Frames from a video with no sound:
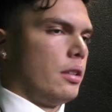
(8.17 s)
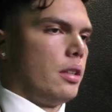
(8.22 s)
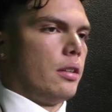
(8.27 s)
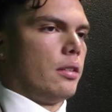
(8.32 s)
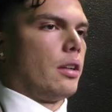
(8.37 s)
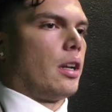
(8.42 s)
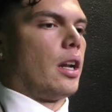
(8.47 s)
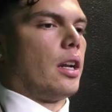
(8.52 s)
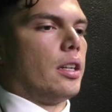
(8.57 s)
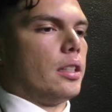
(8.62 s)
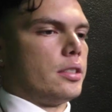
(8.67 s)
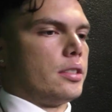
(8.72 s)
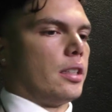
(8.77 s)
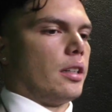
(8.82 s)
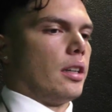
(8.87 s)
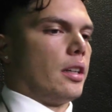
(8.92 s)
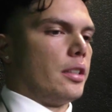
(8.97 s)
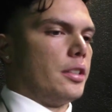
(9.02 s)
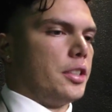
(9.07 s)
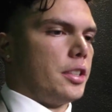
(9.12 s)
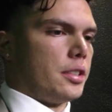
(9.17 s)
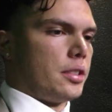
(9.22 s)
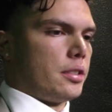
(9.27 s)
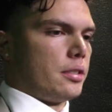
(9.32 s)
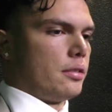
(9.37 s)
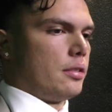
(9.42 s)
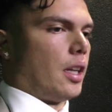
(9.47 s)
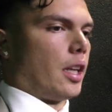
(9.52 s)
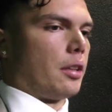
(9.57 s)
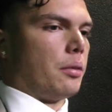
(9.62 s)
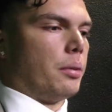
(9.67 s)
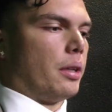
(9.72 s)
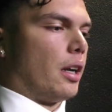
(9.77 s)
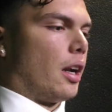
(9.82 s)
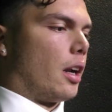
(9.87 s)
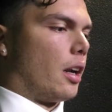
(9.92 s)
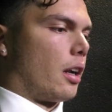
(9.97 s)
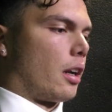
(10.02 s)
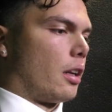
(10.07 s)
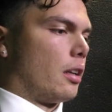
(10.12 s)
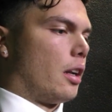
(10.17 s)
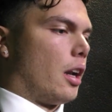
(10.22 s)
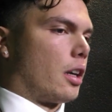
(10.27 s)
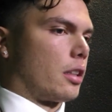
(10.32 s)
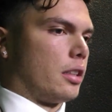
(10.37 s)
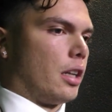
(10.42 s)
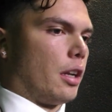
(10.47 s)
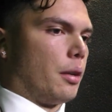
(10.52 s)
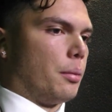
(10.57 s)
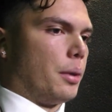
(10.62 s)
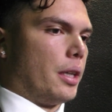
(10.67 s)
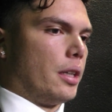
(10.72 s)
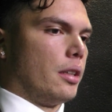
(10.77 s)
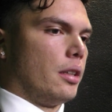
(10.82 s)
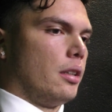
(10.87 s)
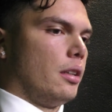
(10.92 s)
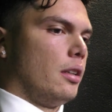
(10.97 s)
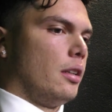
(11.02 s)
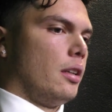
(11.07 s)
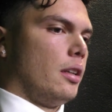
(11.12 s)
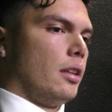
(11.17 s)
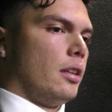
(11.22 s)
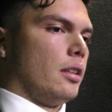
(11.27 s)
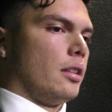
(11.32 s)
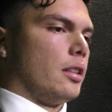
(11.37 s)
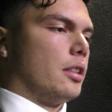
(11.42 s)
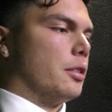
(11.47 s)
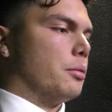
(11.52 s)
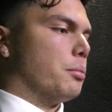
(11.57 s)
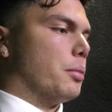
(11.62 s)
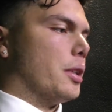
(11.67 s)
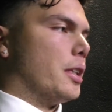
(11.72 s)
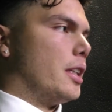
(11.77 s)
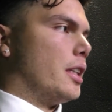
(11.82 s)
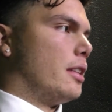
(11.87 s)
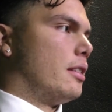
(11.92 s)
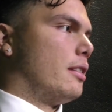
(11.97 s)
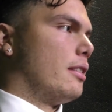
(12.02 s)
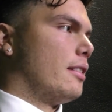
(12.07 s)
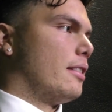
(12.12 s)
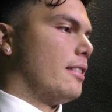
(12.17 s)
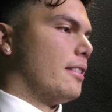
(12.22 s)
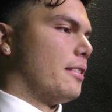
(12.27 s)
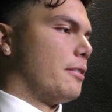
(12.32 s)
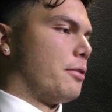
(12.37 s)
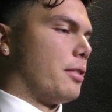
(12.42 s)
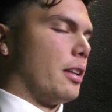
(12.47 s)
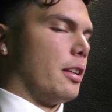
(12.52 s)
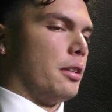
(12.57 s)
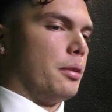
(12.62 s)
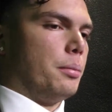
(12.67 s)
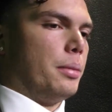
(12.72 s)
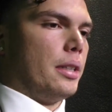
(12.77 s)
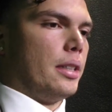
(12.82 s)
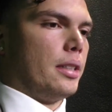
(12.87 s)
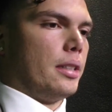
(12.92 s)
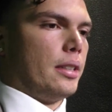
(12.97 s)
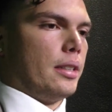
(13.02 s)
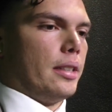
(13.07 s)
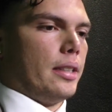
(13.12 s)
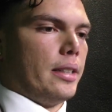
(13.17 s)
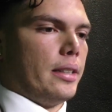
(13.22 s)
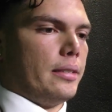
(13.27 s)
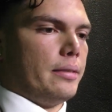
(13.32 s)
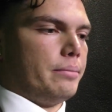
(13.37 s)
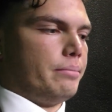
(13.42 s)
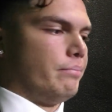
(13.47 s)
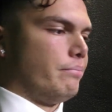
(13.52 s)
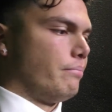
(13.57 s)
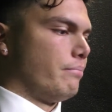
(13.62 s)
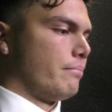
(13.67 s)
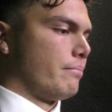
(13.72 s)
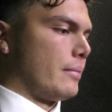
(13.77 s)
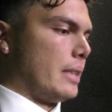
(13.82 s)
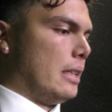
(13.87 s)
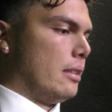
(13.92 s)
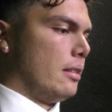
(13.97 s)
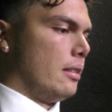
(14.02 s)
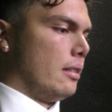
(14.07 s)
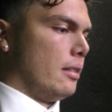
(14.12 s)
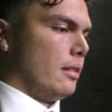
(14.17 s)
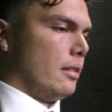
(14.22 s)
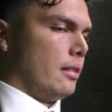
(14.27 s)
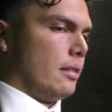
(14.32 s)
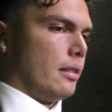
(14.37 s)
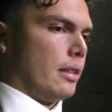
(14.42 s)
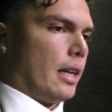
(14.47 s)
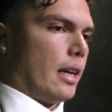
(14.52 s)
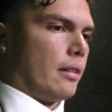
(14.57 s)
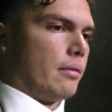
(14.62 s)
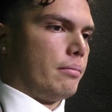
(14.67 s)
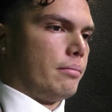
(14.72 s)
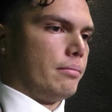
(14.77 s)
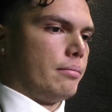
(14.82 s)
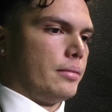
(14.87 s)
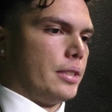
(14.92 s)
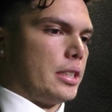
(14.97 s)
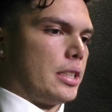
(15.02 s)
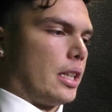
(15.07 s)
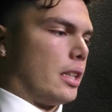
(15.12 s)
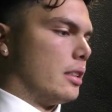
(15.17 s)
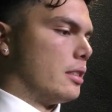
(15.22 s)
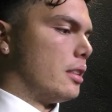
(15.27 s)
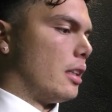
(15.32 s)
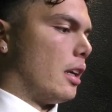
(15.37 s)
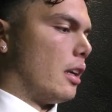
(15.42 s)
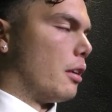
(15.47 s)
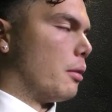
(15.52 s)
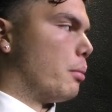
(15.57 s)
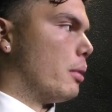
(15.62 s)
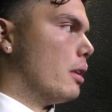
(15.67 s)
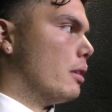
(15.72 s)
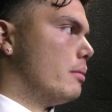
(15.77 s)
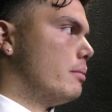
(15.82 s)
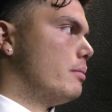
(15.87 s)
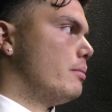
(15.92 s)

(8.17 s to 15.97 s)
No, not necessarily. Just got the wind knocked out of me. Couldn't breathe for a little bit, and then, yeah, just had to sit out and play.